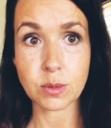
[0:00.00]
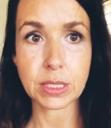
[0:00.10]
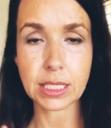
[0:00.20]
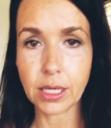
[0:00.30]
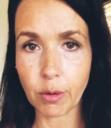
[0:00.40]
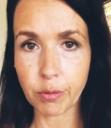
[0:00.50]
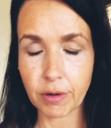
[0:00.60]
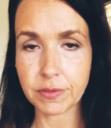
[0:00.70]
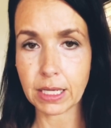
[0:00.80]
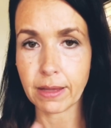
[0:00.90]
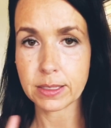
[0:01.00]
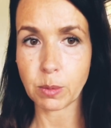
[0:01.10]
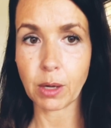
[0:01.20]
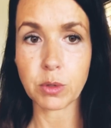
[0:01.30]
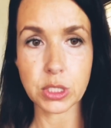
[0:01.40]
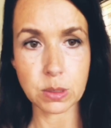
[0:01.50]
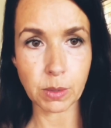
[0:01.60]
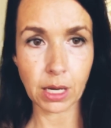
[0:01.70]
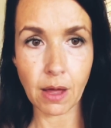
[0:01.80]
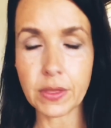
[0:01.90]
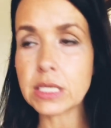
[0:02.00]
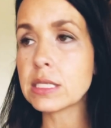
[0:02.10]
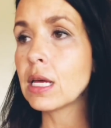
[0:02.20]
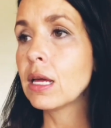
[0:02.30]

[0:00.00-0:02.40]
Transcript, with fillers: We did go thrifting last week, which is when I got this.